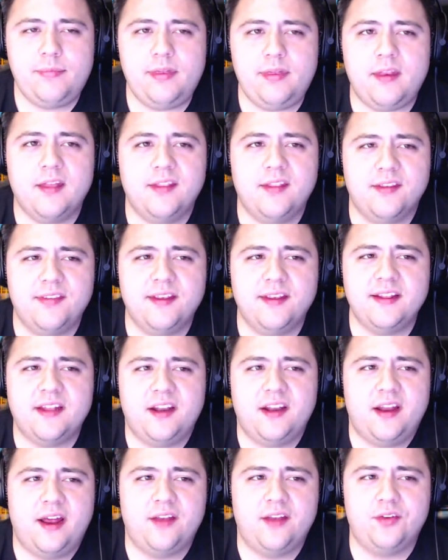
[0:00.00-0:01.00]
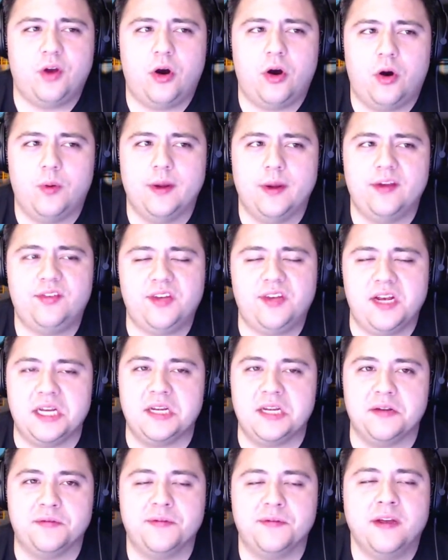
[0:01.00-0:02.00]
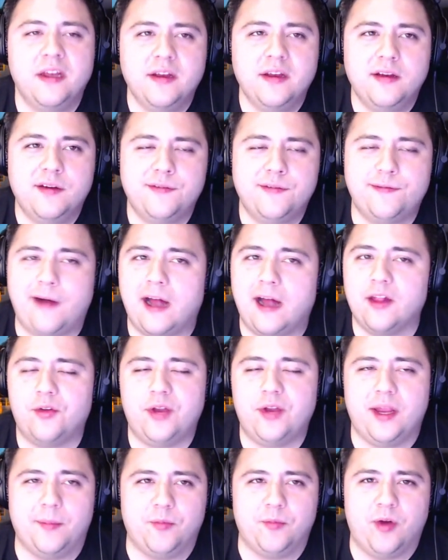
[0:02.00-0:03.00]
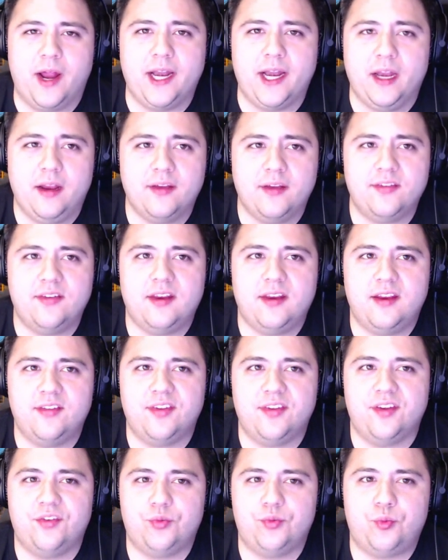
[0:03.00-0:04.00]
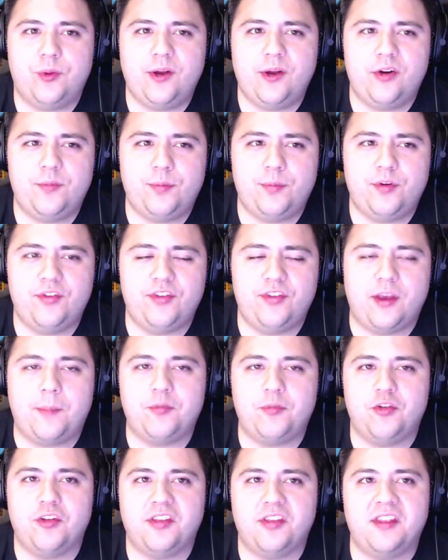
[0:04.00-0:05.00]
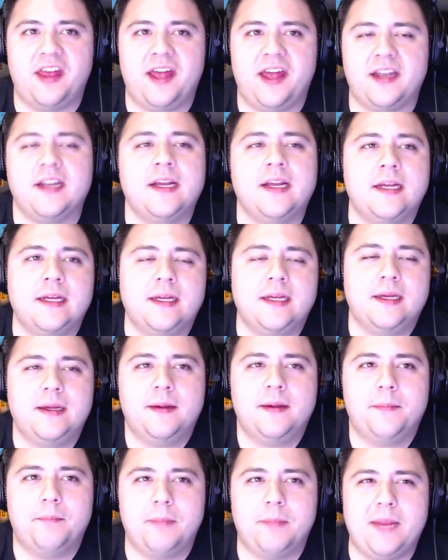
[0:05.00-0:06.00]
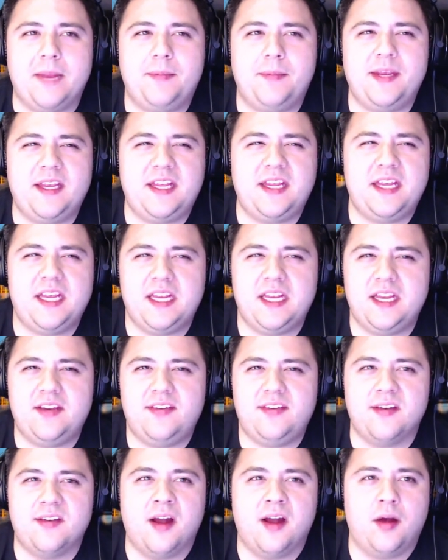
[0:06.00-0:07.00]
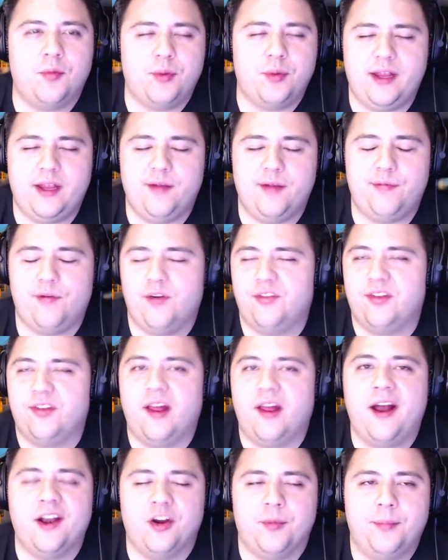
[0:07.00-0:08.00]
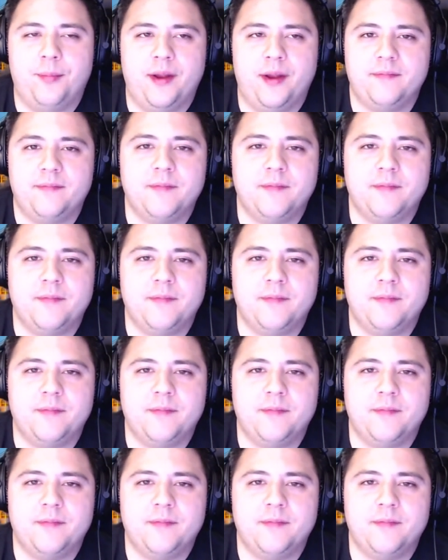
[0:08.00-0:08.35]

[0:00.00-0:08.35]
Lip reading: the thing that has always kind of followed him, right, is this weird perception that maybe he's not really a first liner. But